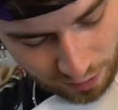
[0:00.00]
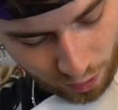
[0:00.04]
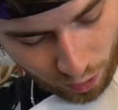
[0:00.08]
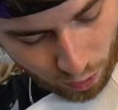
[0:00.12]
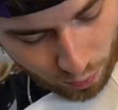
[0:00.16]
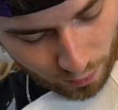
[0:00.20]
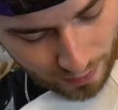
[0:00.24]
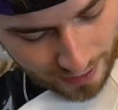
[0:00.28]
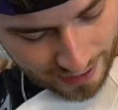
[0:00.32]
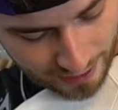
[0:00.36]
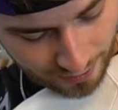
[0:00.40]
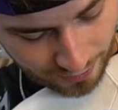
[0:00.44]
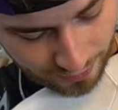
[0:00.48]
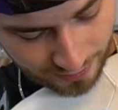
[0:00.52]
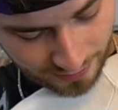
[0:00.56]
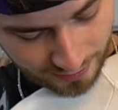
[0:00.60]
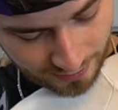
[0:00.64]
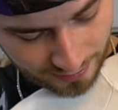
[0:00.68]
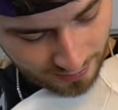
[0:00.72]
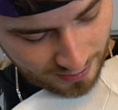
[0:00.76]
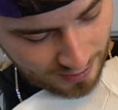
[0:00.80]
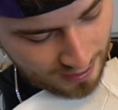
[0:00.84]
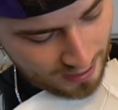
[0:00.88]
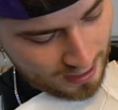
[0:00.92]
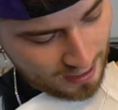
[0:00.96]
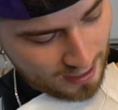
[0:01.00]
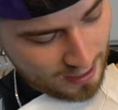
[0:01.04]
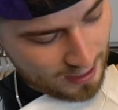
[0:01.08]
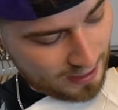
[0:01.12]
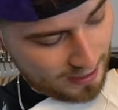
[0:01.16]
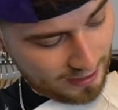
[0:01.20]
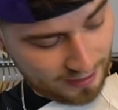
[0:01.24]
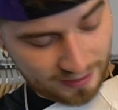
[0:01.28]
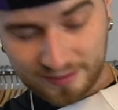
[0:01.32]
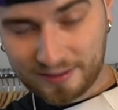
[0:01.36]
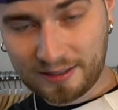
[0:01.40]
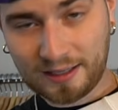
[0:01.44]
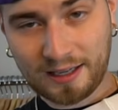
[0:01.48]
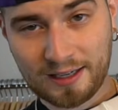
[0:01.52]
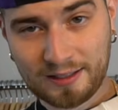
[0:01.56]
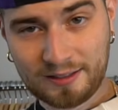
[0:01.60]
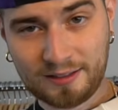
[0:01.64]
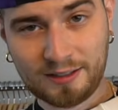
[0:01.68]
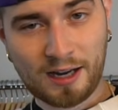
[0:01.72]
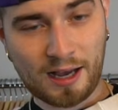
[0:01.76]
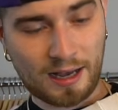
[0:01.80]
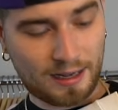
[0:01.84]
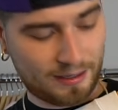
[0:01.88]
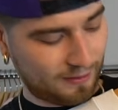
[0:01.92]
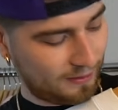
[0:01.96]
whole area is, is
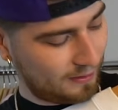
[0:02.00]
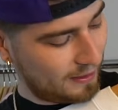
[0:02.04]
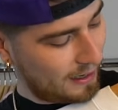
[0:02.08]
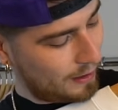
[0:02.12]
nuts.